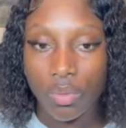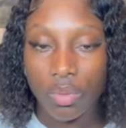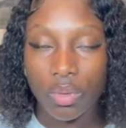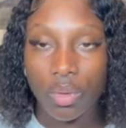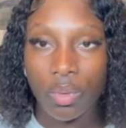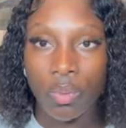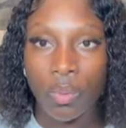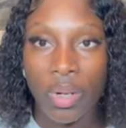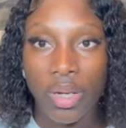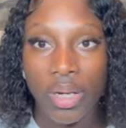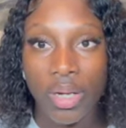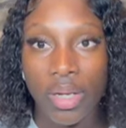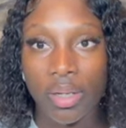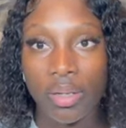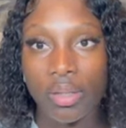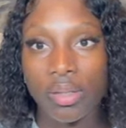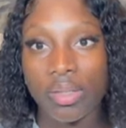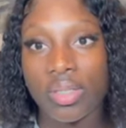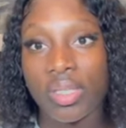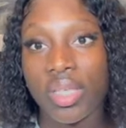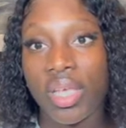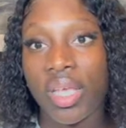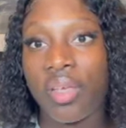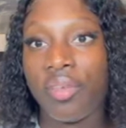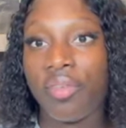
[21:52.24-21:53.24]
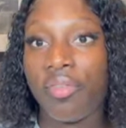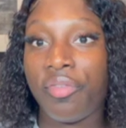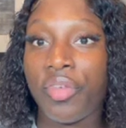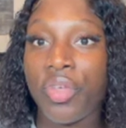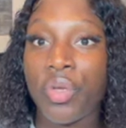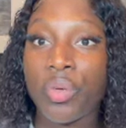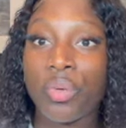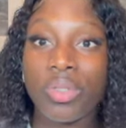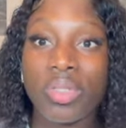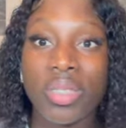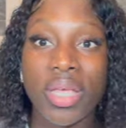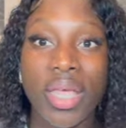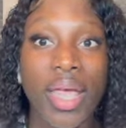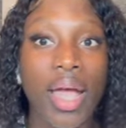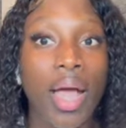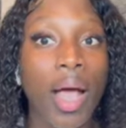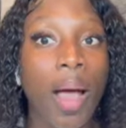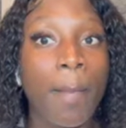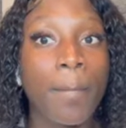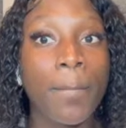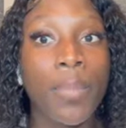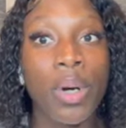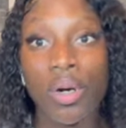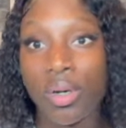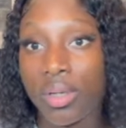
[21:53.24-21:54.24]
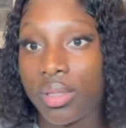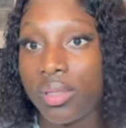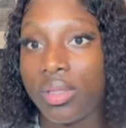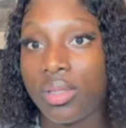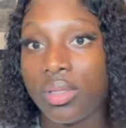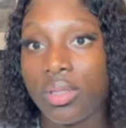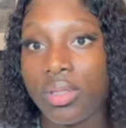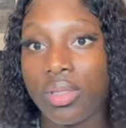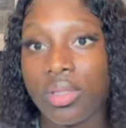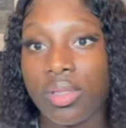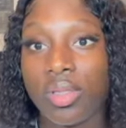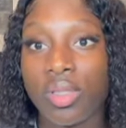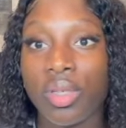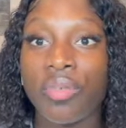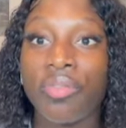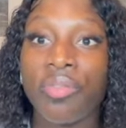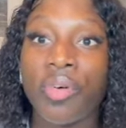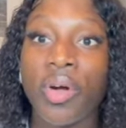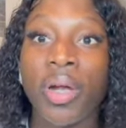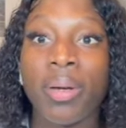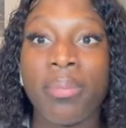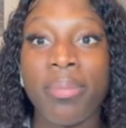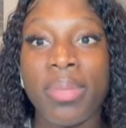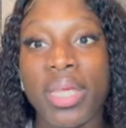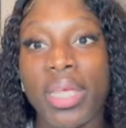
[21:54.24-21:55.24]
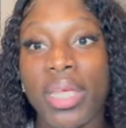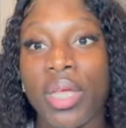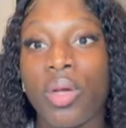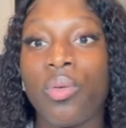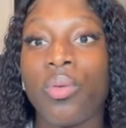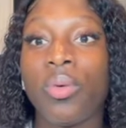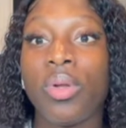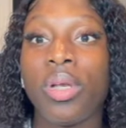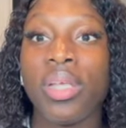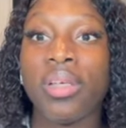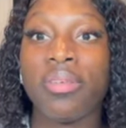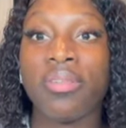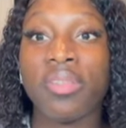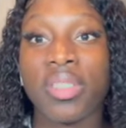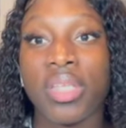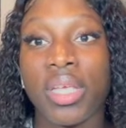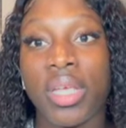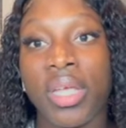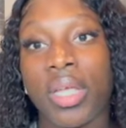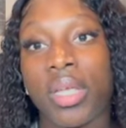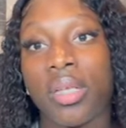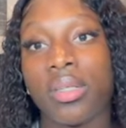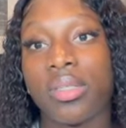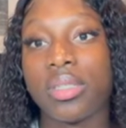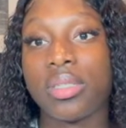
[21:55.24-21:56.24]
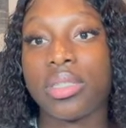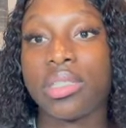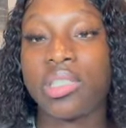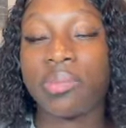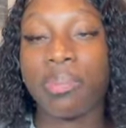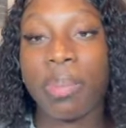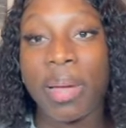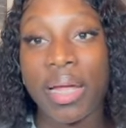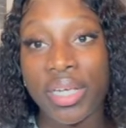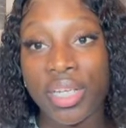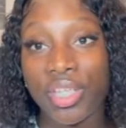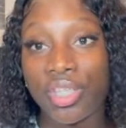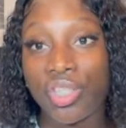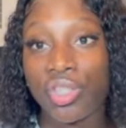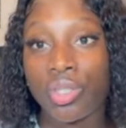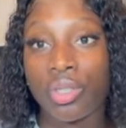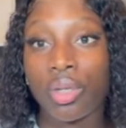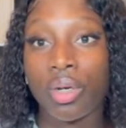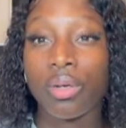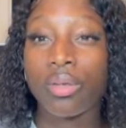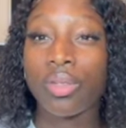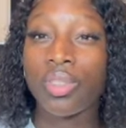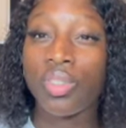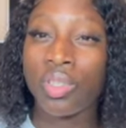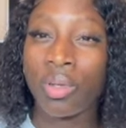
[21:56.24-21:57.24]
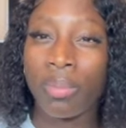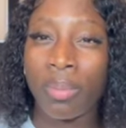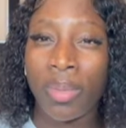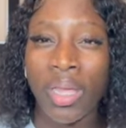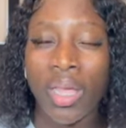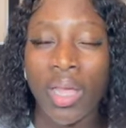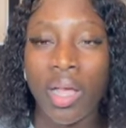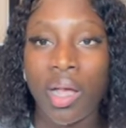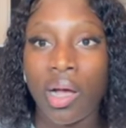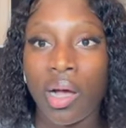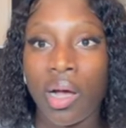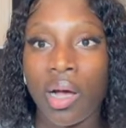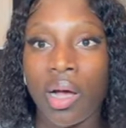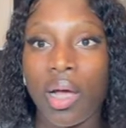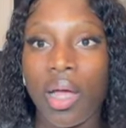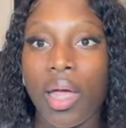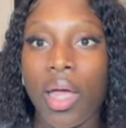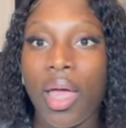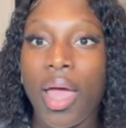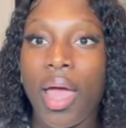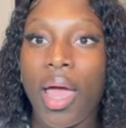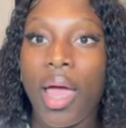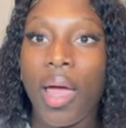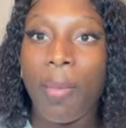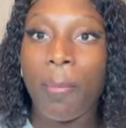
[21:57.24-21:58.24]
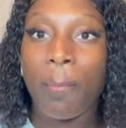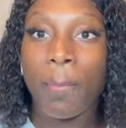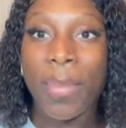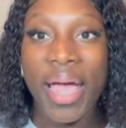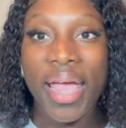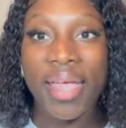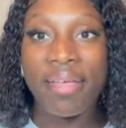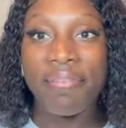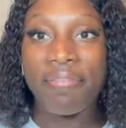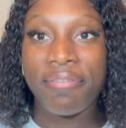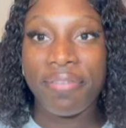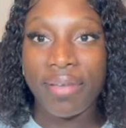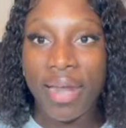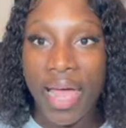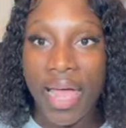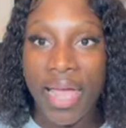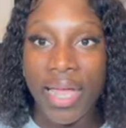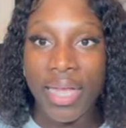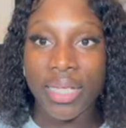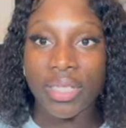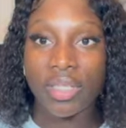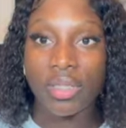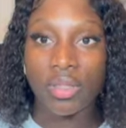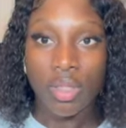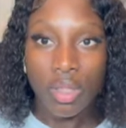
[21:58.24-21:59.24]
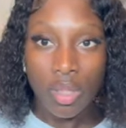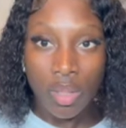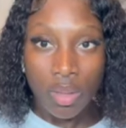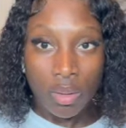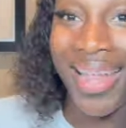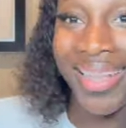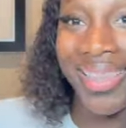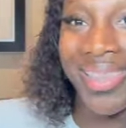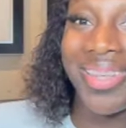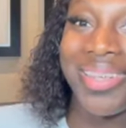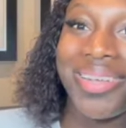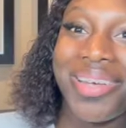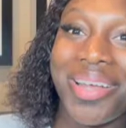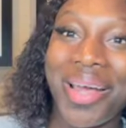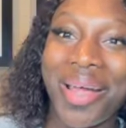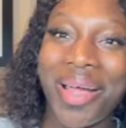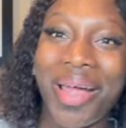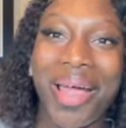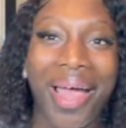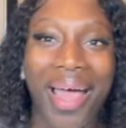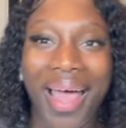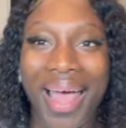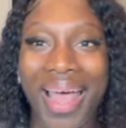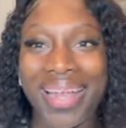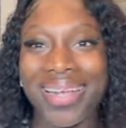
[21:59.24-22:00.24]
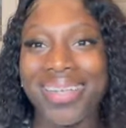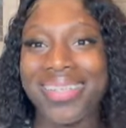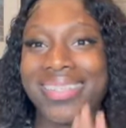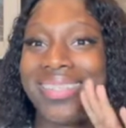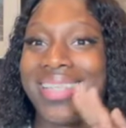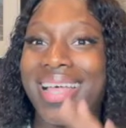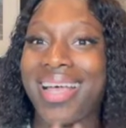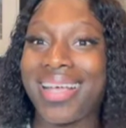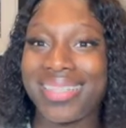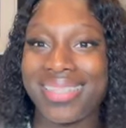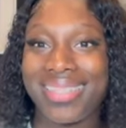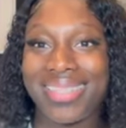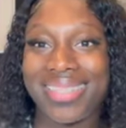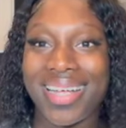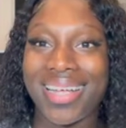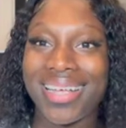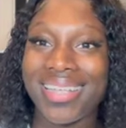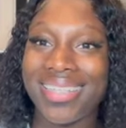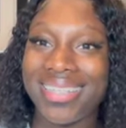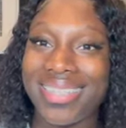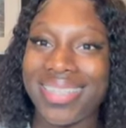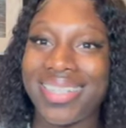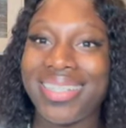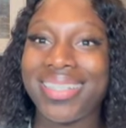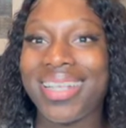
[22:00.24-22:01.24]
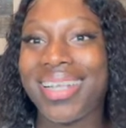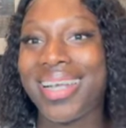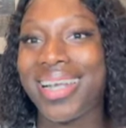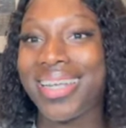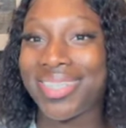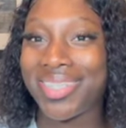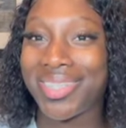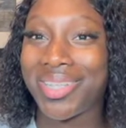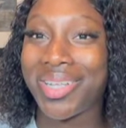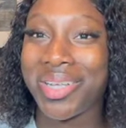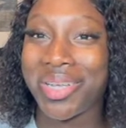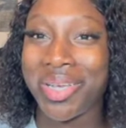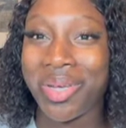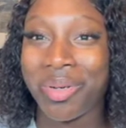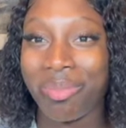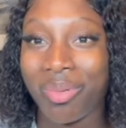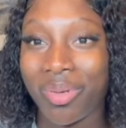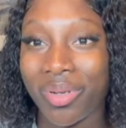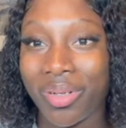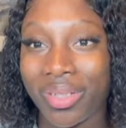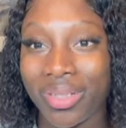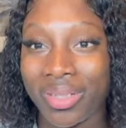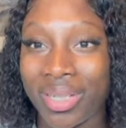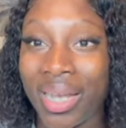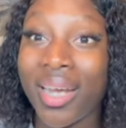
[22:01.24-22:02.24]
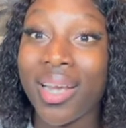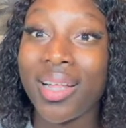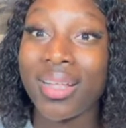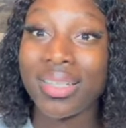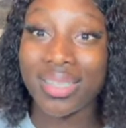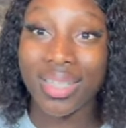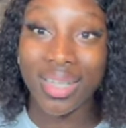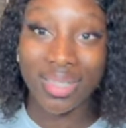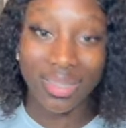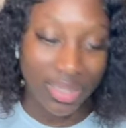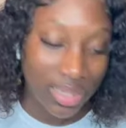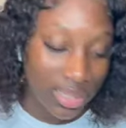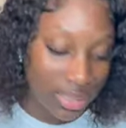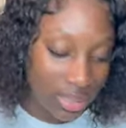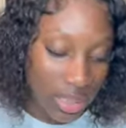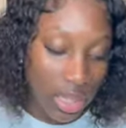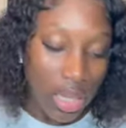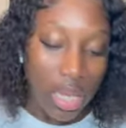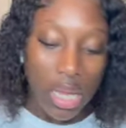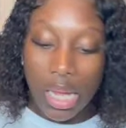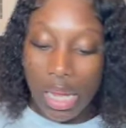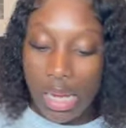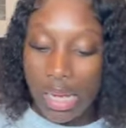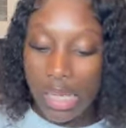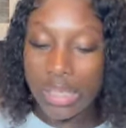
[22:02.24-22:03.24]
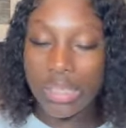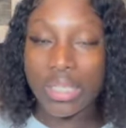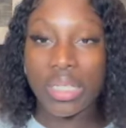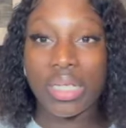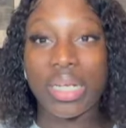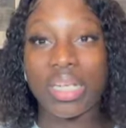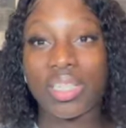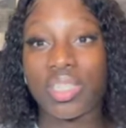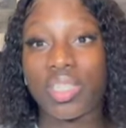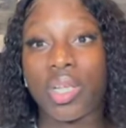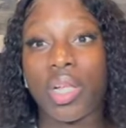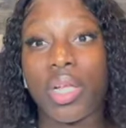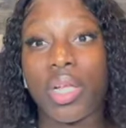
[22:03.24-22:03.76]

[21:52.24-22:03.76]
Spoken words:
What else? If you take a bus, so for me who lives in Spanish Town, Jamaica, my flight at the Sangsters International Airport, the North Sangsters International